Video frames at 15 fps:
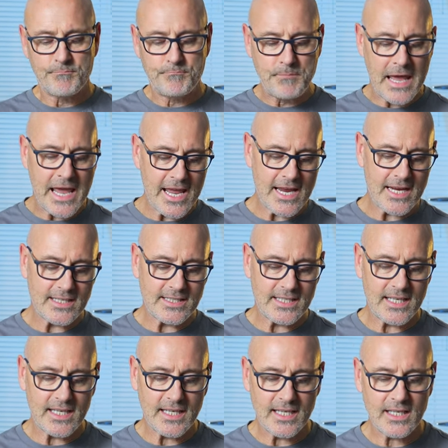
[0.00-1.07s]
pegs
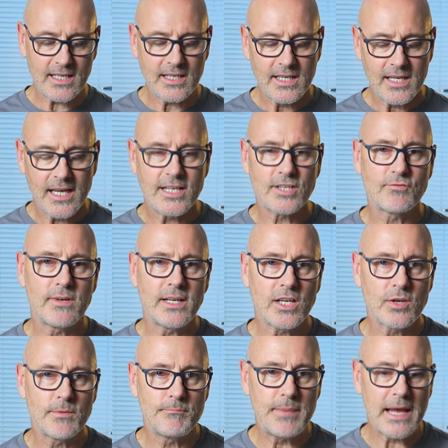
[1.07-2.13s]
here. It's really
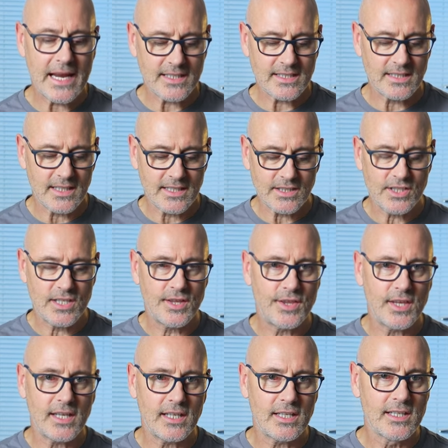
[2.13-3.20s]
compact and I actually
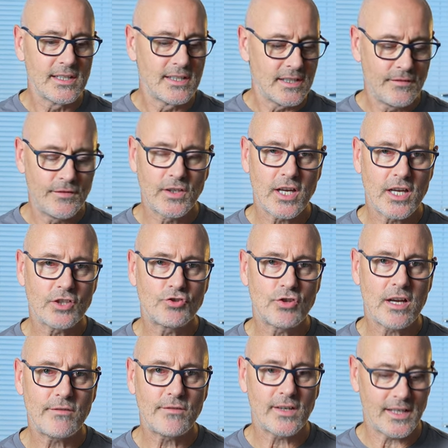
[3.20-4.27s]
think if you're going
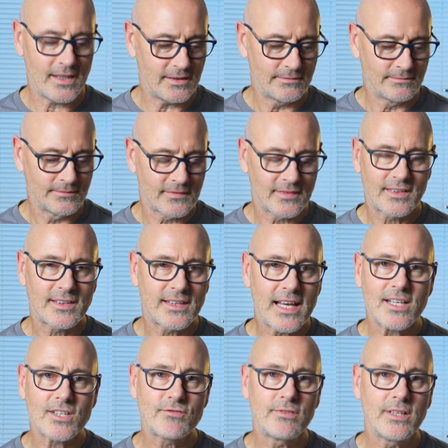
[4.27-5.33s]
traveling,
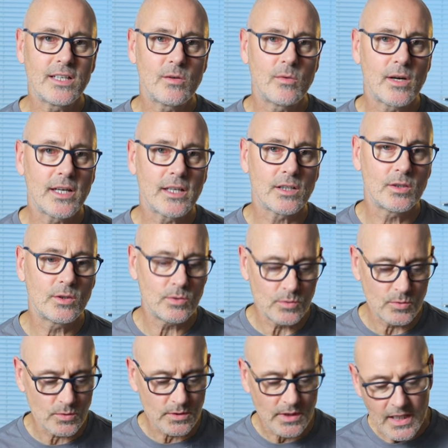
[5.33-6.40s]
that's really quite
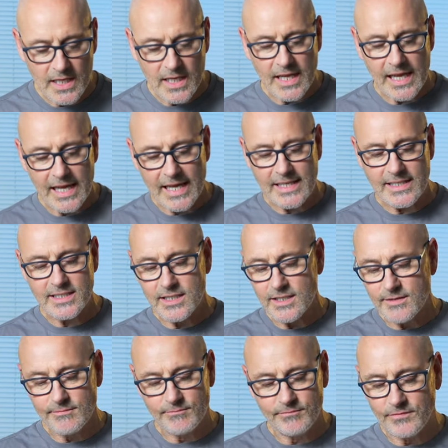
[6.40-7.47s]
cool. And
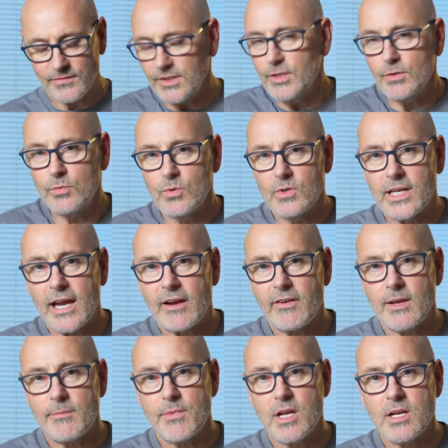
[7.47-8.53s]
you will carry
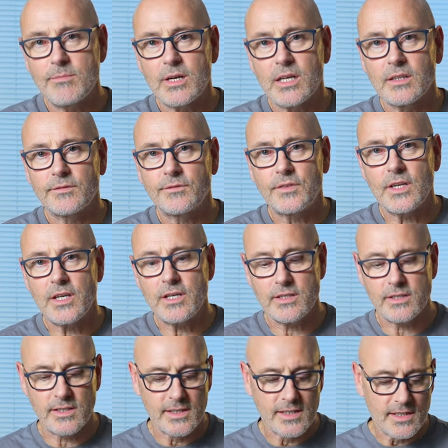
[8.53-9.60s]
a mobile
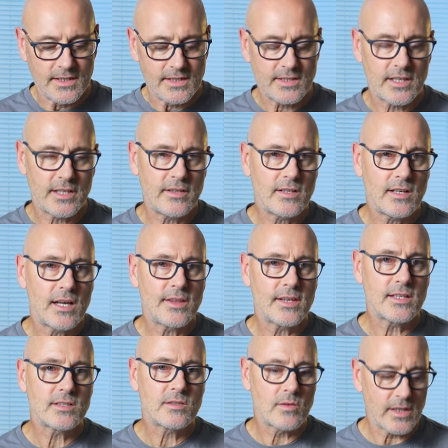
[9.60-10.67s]
phone. So I
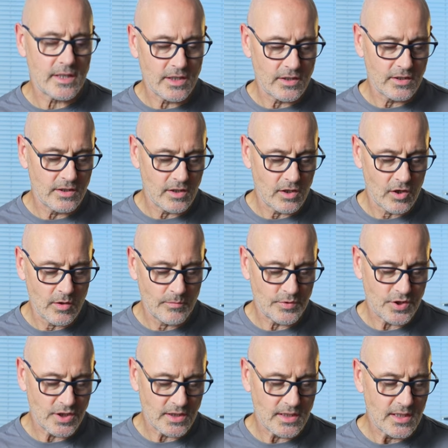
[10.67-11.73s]
think it's quite a good
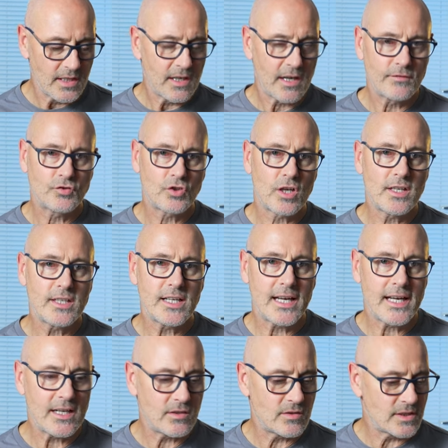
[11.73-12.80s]
option. I've tried it
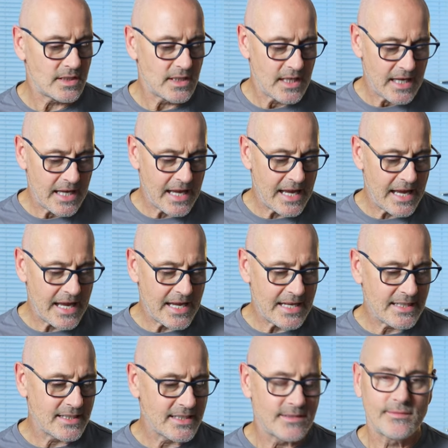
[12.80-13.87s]
out
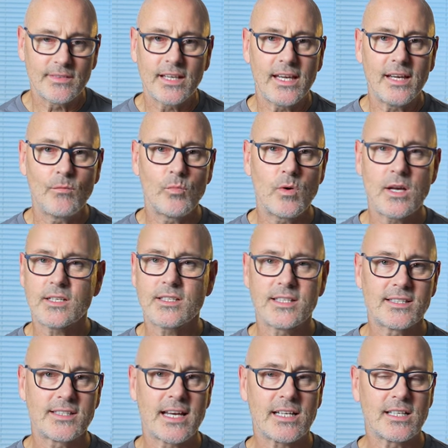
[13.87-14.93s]
and it works
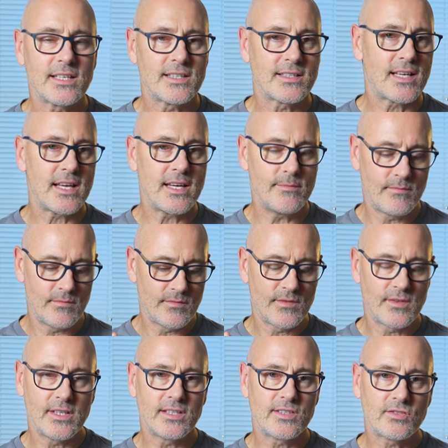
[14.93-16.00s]
exactly the same.
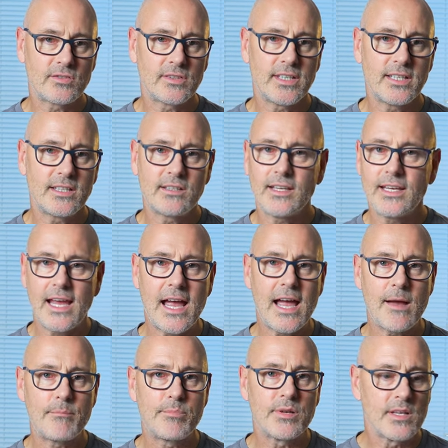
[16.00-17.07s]
The screen, the
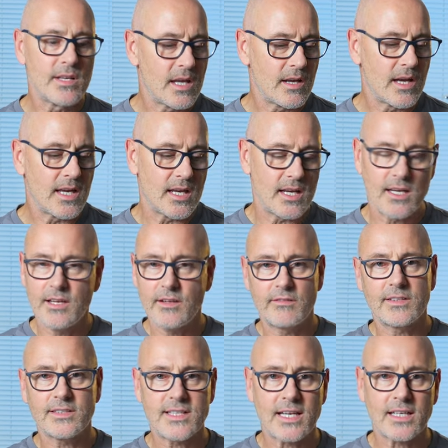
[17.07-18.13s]
app, uh, are
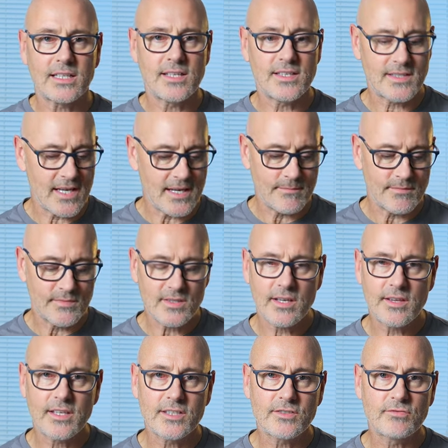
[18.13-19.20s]
exactly the same. So I
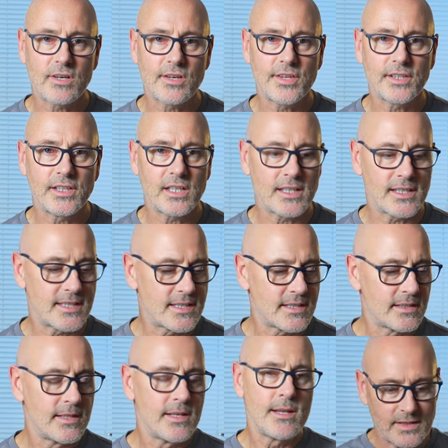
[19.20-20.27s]
think it's rather nice.
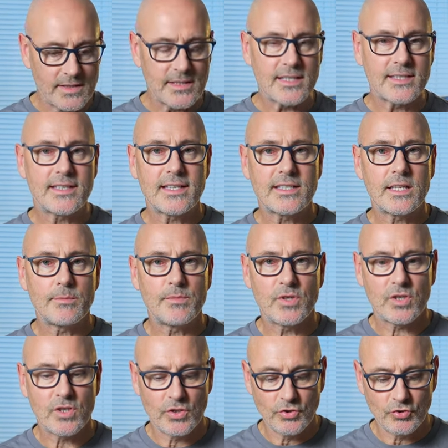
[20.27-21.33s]
To set up your
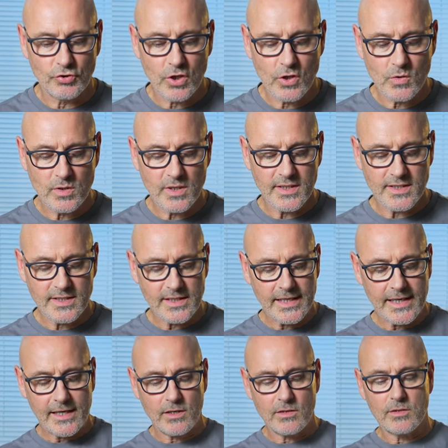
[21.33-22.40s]
controllers
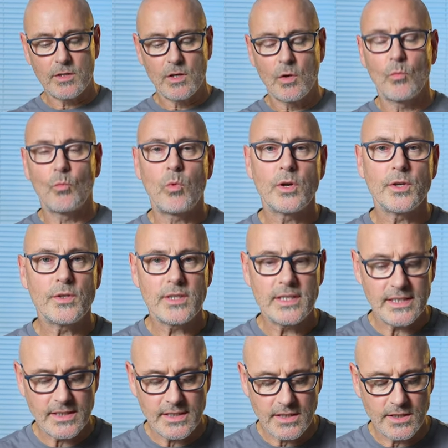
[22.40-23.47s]
now, what you
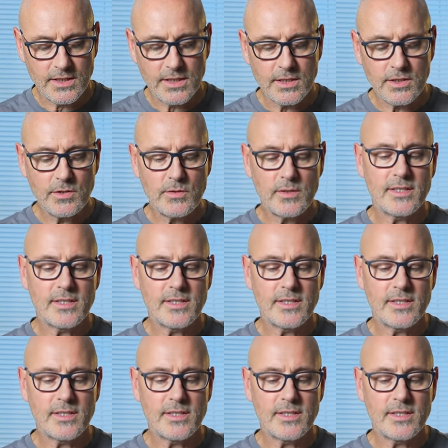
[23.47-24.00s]
need to do